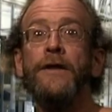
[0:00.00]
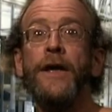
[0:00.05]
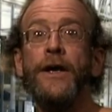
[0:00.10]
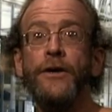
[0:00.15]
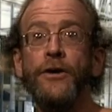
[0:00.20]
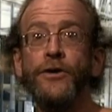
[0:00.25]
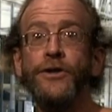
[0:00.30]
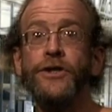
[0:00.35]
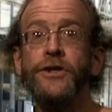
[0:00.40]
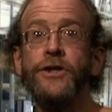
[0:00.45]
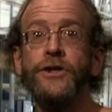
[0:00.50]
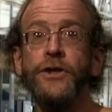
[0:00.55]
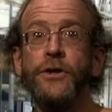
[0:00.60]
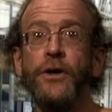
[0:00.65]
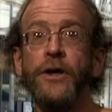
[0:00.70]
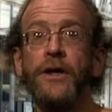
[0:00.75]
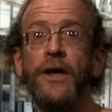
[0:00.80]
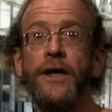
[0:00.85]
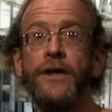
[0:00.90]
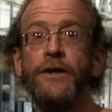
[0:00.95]
They used to
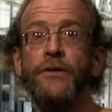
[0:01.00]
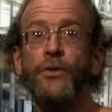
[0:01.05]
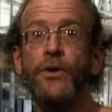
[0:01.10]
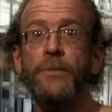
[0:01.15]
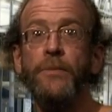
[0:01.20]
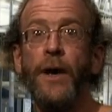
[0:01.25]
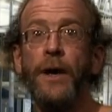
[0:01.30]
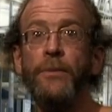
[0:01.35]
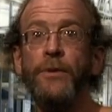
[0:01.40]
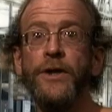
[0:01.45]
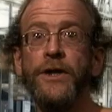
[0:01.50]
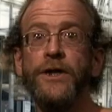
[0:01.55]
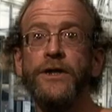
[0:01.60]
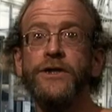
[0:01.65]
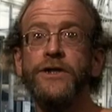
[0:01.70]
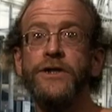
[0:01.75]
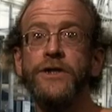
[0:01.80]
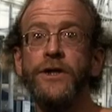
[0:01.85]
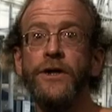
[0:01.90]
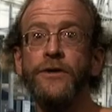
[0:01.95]
do it like the
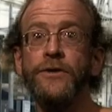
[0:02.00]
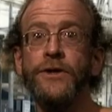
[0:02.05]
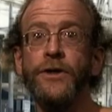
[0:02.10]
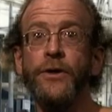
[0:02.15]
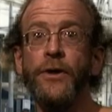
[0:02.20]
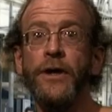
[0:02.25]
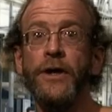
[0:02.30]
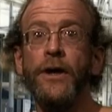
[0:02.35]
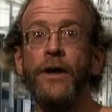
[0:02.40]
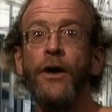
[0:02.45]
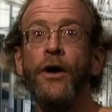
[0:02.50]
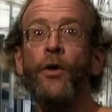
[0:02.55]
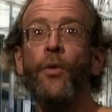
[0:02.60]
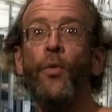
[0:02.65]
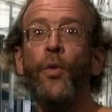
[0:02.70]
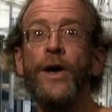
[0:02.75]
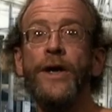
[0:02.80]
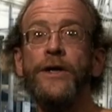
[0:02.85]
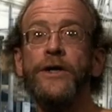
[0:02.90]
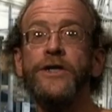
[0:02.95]
Republicans still do it,
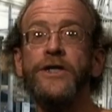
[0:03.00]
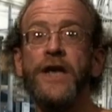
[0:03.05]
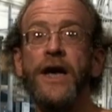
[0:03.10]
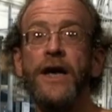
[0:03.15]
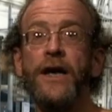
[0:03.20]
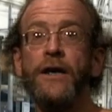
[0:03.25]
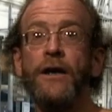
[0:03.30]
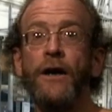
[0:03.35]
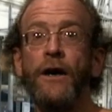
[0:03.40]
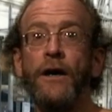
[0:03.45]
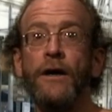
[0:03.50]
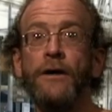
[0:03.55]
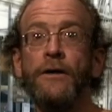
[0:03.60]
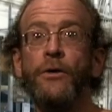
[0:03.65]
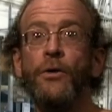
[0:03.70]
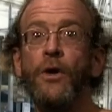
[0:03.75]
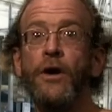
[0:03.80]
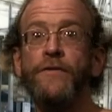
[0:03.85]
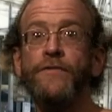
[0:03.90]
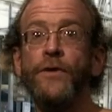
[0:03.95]
winner take all.
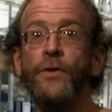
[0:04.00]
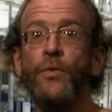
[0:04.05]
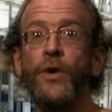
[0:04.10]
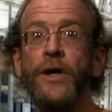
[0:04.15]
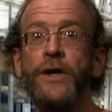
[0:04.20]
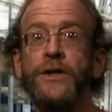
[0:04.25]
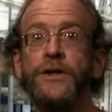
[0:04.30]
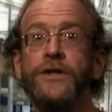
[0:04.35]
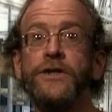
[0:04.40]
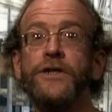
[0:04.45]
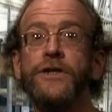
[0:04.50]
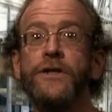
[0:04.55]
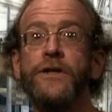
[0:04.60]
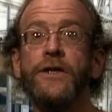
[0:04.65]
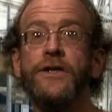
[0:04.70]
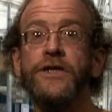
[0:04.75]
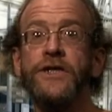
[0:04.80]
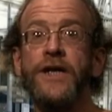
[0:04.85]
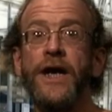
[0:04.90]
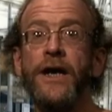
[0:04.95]
Whoever wins
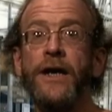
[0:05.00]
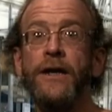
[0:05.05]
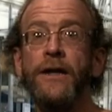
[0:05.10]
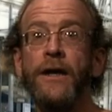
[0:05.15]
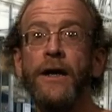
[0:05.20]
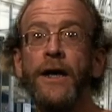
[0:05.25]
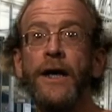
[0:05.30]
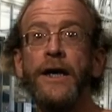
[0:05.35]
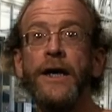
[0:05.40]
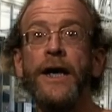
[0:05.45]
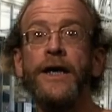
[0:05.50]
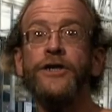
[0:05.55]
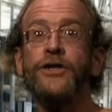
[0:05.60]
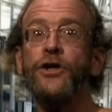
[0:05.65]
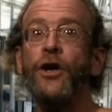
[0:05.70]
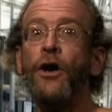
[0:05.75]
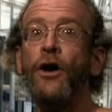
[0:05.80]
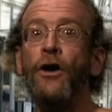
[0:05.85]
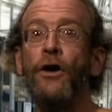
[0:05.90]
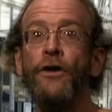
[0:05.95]
the state
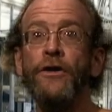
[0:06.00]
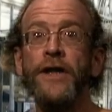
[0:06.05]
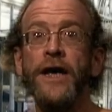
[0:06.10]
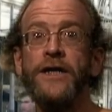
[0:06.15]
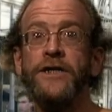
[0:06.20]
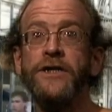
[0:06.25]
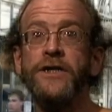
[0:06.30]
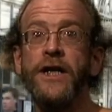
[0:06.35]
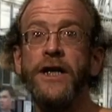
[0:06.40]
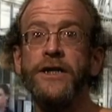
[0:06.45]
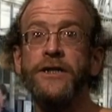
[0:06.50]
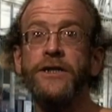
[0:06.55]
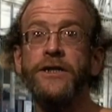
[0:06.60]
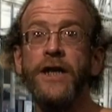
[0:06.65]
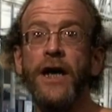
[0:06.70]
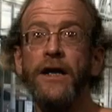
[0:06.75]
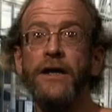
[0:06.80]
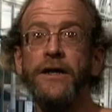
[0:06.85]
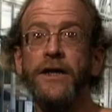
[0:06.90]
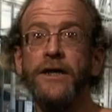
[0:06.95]
gets all that state's
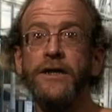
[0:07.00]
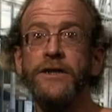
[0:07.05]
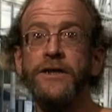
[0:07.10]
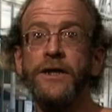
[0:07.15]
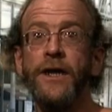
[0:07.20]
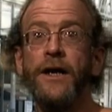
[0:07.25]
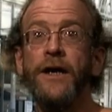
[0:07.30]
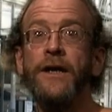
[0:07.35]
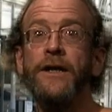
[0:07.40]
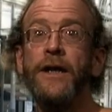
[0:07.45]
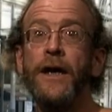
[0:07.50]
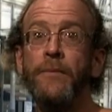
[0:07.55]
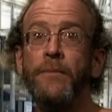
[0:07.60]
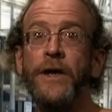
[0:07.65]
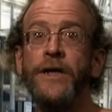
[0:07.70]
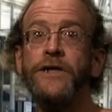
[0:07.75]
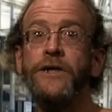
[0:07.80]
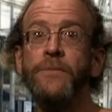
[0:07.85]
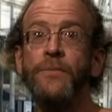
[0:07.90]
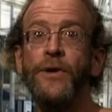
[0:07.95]
delegates. That
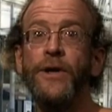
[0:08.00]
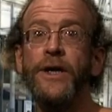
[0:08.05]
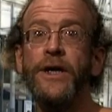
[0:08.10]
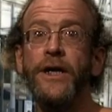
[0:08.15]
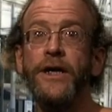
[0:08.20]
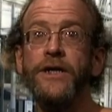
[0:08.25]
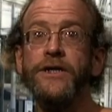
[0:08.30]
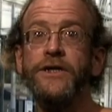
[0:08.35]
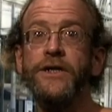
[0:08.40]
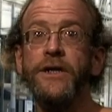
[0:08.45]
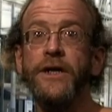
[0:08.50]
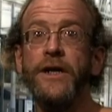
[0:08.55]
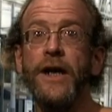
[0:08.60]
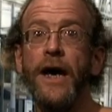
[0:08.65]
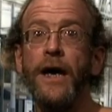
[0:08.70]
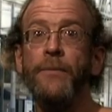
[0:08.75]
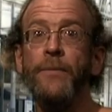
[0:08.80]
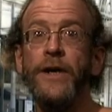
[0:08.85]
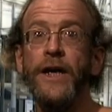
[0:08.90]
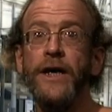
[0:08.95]
makes it pretty easy to
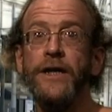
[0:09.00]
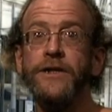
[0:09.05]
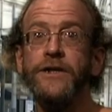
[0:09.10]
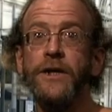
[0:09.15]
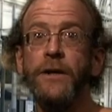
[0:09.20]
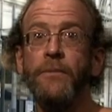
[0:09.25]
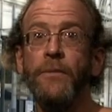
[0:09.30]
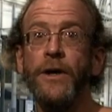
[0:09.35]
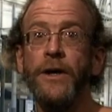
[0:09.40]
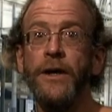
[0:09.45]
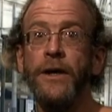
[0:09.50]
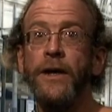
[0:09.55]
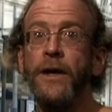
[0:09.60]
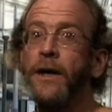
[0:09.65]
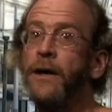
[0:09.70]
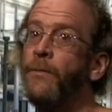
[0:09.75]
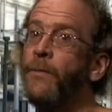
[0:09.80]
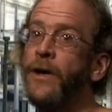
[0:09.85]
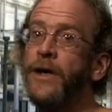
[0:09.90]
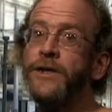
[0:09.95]
nominate somebody,
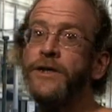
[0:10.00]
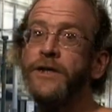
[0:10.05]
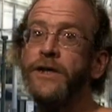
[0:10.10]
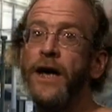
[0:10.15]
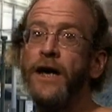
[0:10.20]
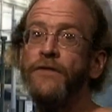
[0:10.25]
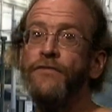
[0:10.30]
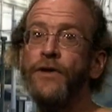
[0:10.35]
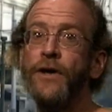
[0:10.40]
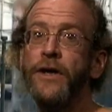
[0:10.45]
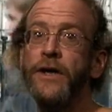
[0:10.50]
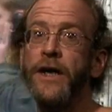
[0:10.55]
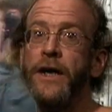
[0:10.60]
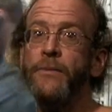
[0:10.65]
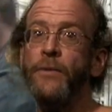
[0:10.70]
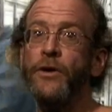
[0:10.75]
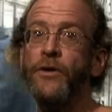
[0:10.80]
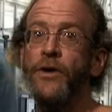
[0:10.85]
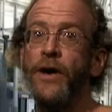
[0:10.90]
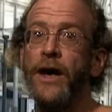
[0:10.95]
but it's not very
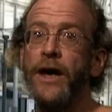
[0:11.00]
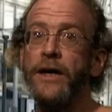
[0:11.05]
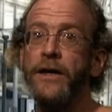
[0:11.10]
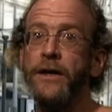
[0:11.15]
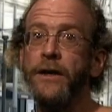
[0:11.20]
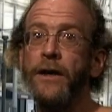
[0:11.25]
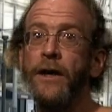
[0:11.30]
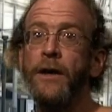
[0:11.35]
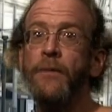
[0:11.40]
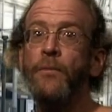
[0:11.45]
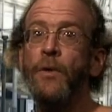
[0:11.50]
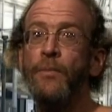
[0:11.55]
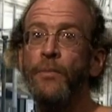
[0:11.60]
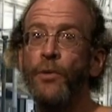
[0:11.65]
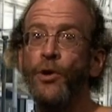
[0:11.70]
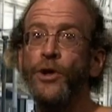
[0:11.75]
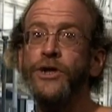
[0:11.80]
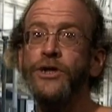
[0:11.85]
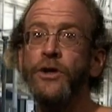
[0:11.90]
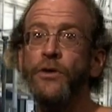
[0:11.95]
democratic.
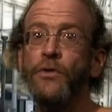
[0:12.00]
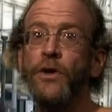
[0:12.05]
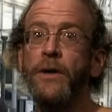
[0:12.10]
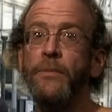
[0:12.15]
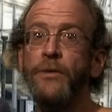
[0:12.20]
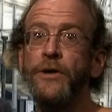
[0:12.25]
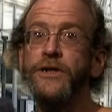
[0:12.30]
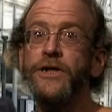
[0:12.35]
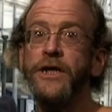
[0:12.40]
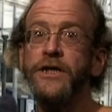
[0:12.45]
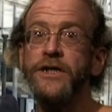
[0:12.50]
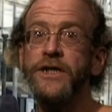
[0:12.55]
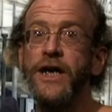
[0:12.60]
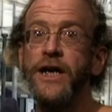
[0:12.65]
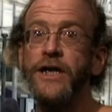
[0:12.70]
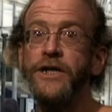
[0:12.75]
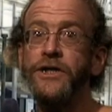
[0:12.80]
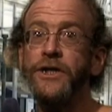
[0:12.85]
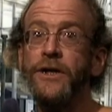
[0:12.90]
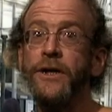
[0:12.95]
Proportional
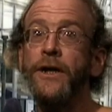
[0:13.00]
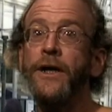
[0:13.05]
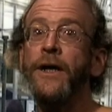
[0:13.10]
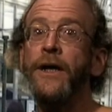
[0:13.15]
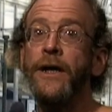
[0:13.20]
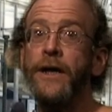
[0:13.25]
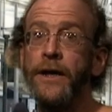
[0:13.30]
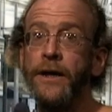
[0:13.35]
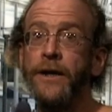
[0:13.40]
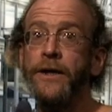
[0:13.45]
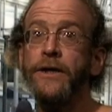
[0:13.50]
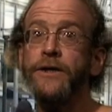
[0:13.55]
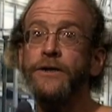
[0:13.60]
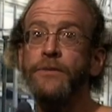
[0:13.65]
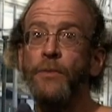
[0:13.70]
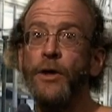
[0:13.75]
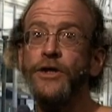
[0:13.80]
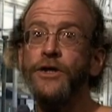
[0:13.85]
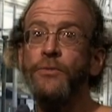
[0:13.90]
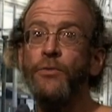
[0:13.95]
representation
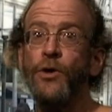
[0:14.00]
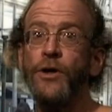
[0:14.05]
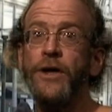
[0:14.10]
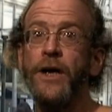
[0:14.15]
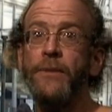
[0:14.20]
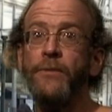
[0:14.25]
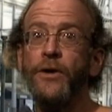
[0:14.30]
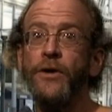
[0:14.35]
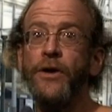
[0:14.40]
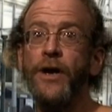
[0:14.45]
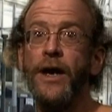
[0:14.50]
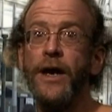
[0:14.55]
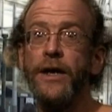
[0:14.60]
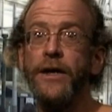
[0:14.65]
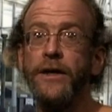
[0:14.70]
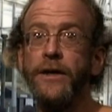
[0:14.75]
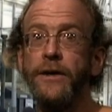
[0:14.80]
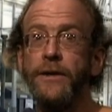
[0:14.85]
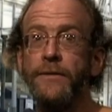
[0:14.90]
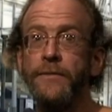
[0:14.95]
is much more
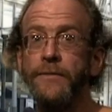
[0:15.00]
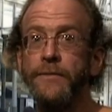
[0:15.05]
democratic.